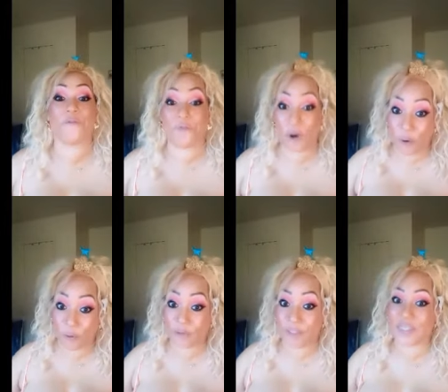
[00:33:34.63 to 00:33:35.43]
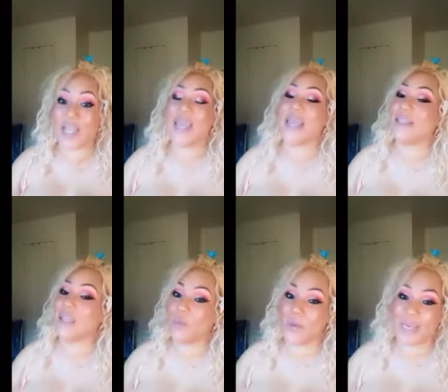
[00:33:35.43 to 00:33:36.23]
first, and
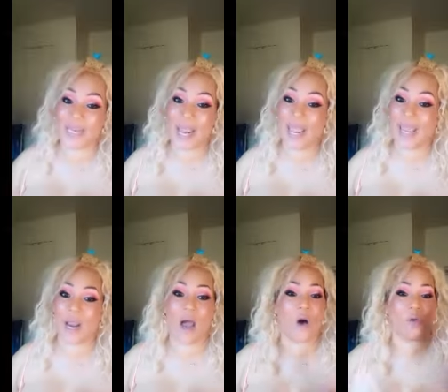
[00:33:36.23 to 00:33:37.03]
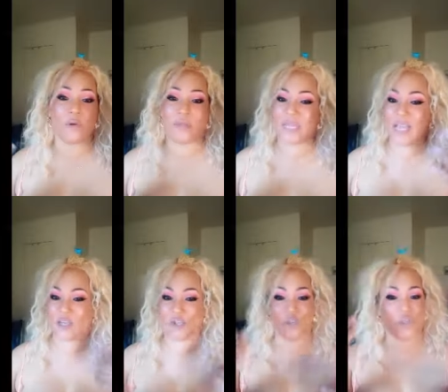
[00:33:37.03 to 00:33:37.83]
then we can add all those
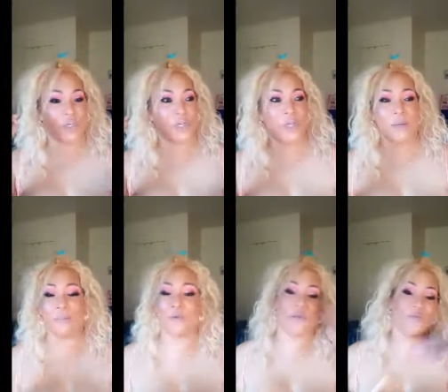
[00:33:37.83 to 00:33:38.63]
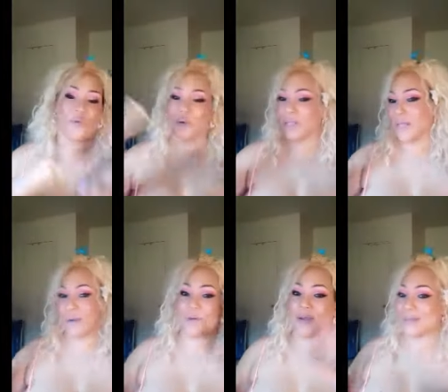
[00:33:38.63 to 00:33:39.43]
extra beautiful,
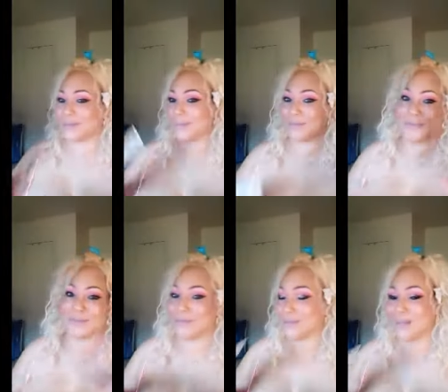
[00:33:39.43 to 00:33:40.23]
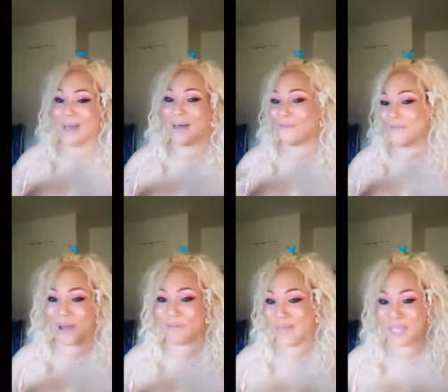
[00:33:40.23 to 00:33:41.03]
glamorous
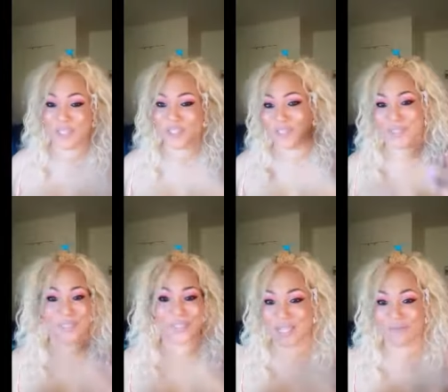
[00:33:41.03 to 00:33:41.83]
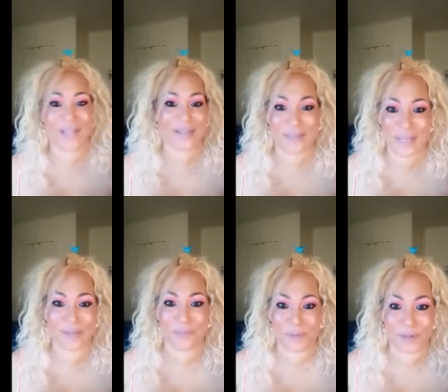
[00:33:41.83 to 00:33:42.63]
foundations and stuff like that
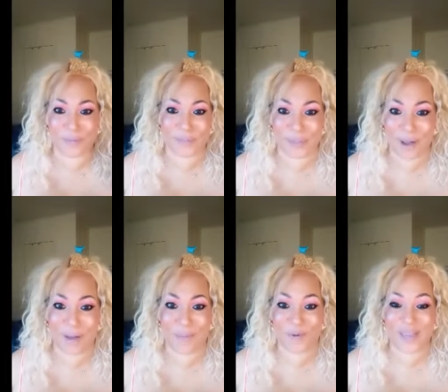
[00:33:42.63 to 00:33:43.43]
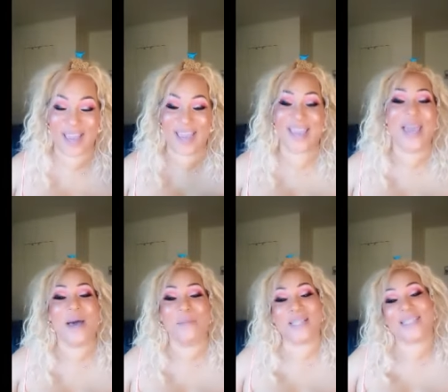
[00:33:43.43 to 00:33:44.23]
to put on top, okay?
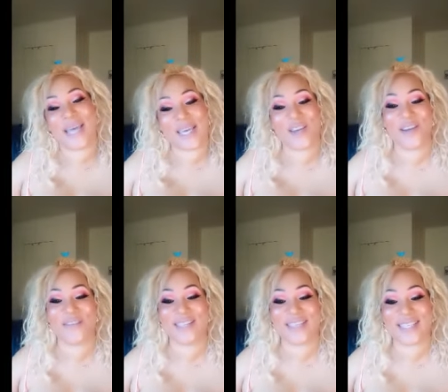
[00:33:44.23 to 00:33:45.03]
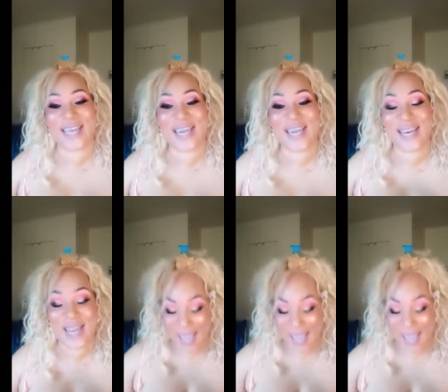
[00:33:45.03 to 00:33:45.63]
But take care of the skin